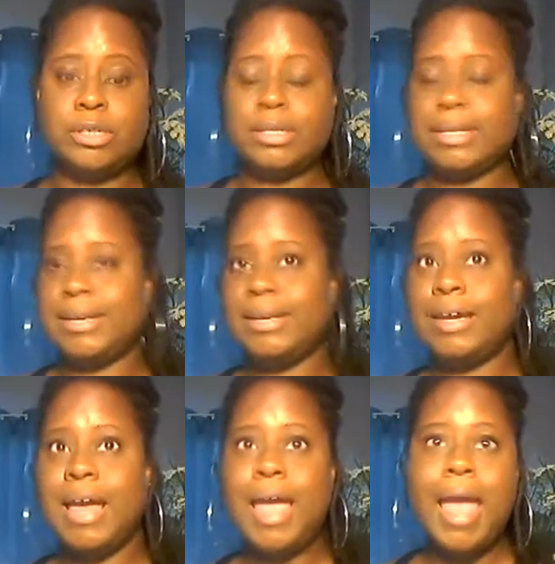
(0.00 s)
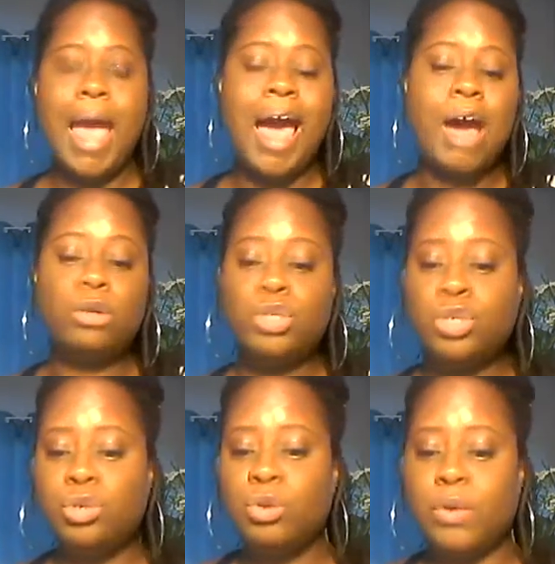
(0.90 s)
the how
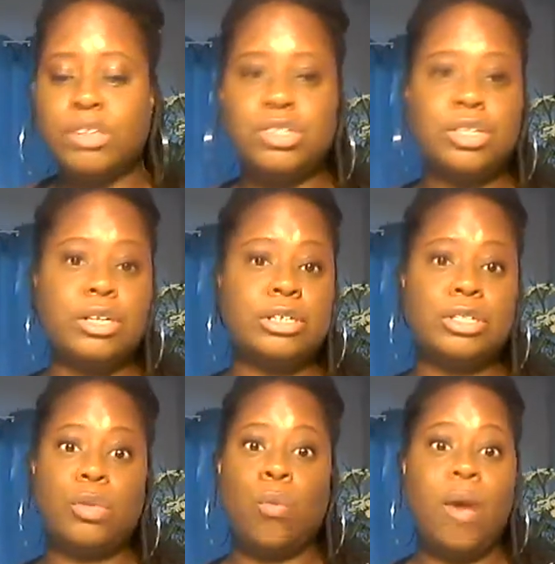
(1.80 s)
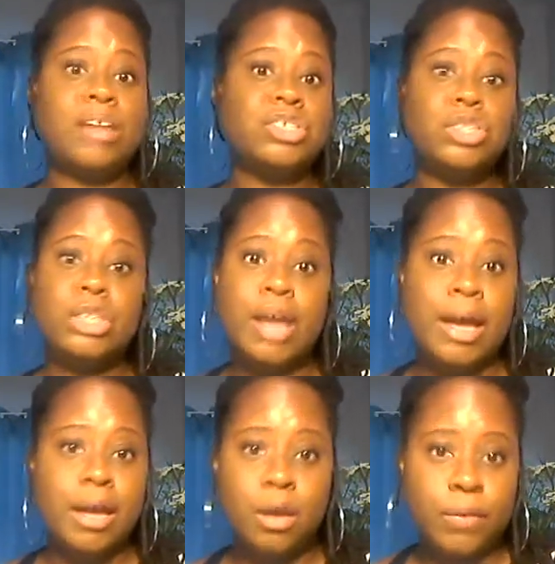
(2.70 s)
to questions, the why should
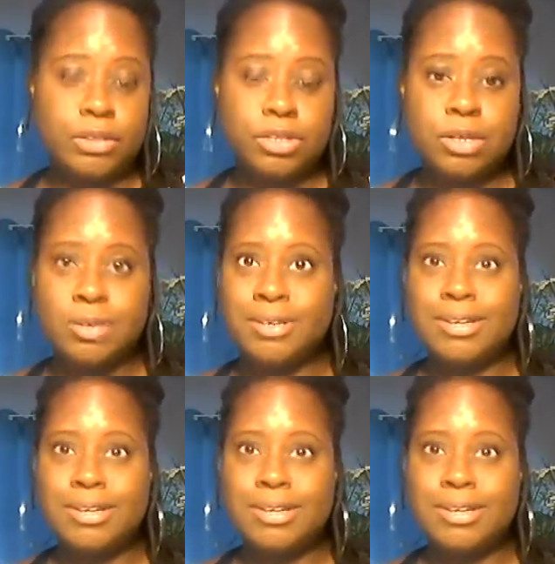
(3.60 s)
I questions.